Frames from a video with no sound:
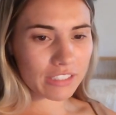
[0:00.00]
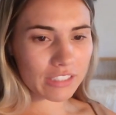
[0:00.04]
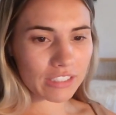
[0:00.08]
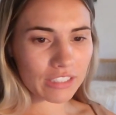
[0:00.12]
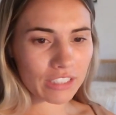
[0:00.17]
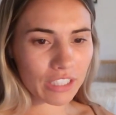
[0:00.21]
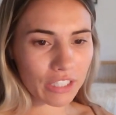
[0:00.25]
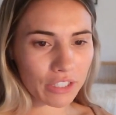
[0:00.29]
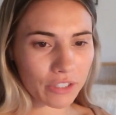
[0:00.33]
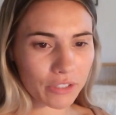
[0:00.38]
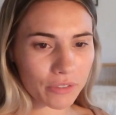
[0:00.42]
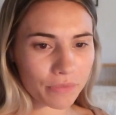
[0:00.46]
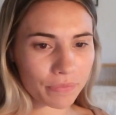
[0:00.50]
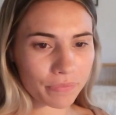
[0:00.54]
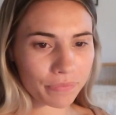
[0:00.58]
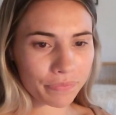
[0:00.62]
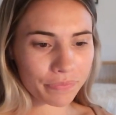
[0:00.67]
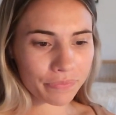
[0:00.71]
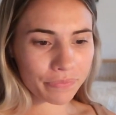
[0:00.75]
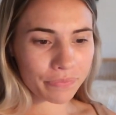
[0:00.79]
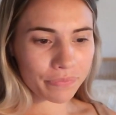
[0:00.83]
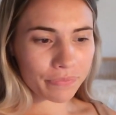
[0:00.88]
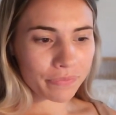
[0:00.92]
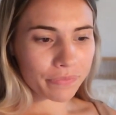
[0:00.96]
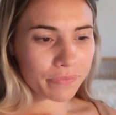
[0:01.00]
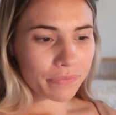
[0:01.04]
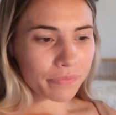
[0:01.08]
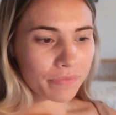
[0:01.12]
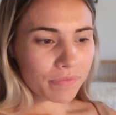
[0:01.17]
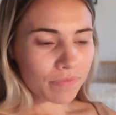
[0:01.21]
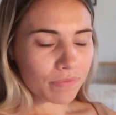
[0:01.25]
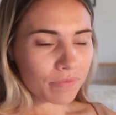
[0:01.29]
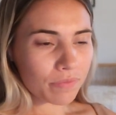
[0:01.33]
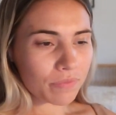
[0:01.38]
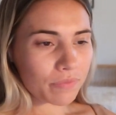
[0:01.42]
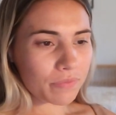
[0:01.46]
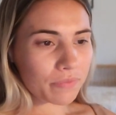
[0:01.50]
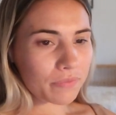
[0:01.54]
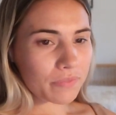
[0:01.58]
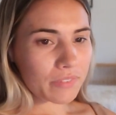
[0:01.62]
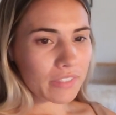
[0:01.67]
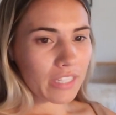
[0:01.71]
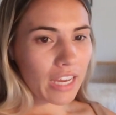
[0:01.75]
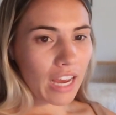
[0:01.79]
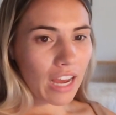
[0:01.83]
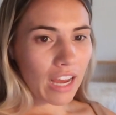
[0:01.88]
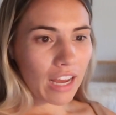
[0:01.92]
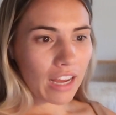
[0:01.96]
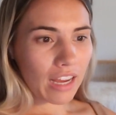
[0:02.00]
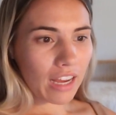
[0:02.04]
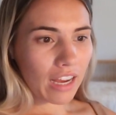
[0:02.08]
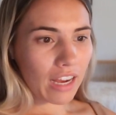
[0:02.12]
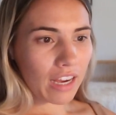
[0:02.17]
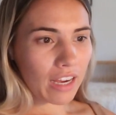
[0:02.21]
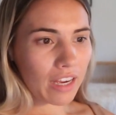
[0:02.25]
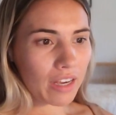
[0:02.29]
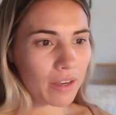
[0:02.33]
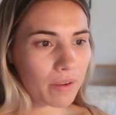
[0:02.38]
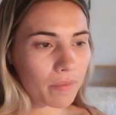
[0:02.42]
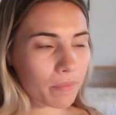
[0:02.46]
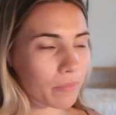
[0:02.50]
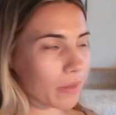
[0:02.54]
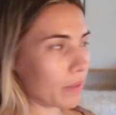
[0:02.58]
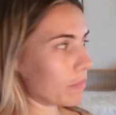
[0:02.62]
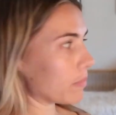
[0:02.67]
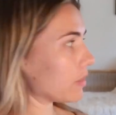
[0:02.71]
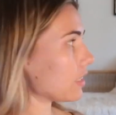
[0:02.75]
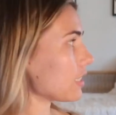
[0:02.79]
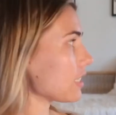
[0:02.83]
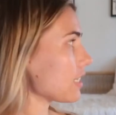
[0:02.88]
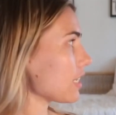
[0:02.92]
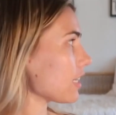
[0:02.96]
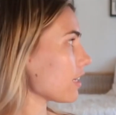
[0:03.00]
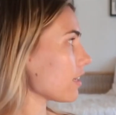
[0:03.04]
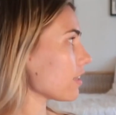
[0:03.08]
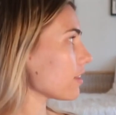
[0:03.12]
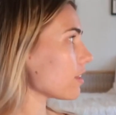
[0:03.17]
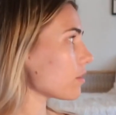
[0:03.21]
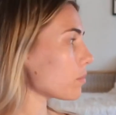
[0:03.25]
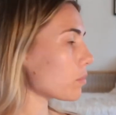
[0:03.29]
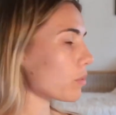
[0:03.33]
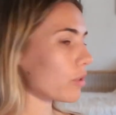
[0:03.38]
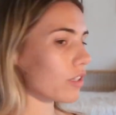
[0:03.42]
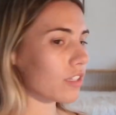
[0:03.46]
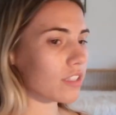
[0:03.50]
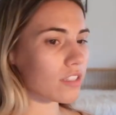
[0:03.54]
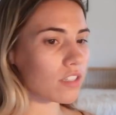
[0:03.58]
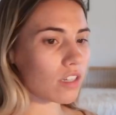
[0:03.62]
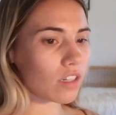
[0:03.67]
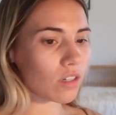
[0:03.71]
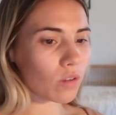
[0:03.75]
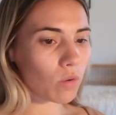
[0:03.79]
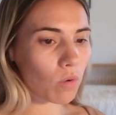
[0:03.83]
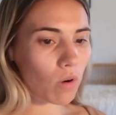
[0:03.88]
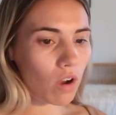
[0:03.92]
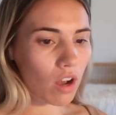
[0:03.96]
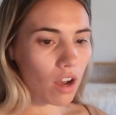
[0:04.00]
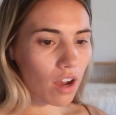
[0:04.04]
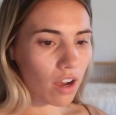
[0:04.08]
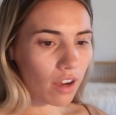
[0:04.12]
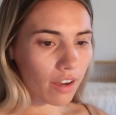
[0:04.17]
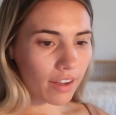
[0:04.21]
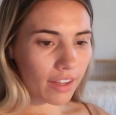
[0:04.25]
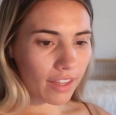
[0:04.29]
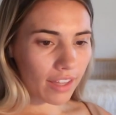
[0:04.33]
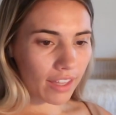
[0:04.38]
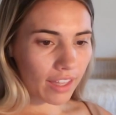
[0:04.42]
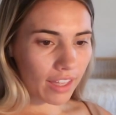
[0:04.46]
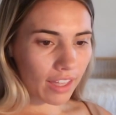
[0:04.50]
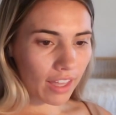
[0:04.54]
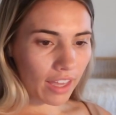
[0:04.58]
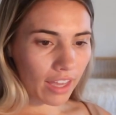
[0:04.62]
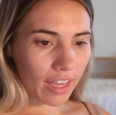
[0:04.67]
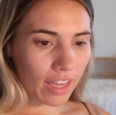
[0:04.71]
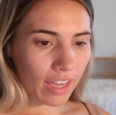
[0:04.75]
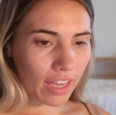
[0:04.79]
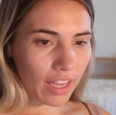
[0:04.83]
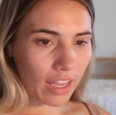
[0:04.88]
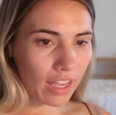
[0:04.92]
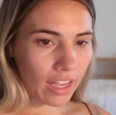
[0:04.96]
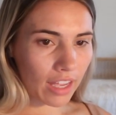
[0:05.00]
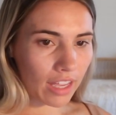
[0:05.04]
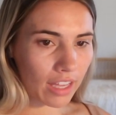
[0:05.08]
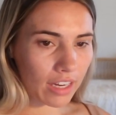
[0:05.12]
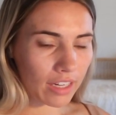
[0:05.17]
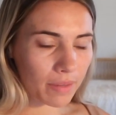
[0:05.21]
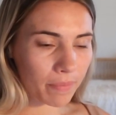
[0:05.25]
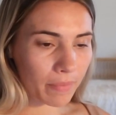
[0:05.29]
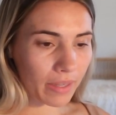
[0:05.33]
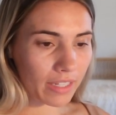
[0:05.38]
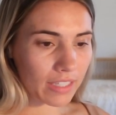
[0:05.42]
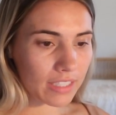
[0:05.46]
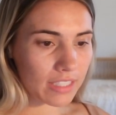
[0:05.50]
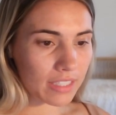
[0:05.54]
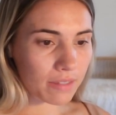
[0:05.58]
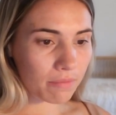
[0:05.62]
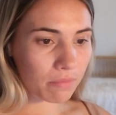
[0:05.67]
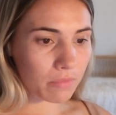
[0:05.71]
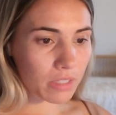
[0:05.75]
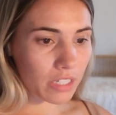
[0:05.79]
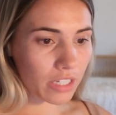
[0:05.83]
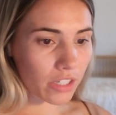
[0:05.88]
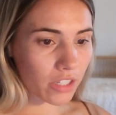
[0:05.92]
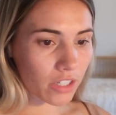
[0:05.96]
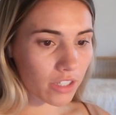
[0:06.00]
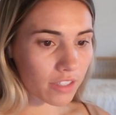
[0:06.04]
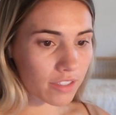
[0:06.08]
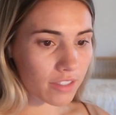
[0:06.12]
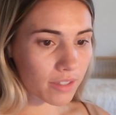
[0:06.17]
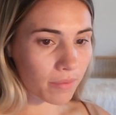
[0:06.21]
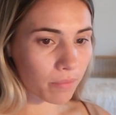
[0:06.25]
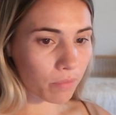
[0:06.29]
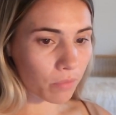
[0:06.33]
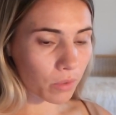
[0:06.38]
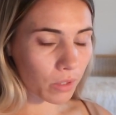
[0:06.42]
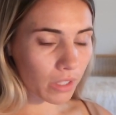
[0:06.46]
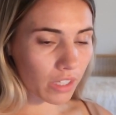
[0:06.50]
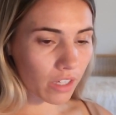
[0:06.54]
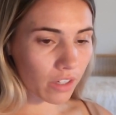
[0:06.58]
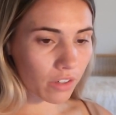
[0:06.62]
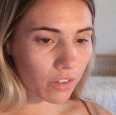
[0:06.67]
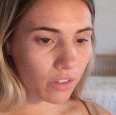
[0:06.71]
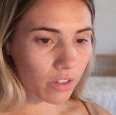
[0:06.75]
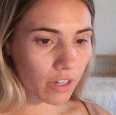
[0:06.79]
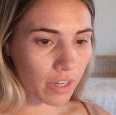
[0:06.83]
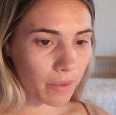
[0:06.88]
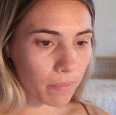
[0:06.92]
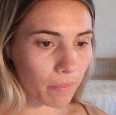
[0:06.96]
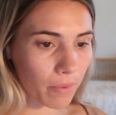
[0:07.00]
So yeah, I'm gonna take the boys on a walk and make some dinner because I'm really hungry.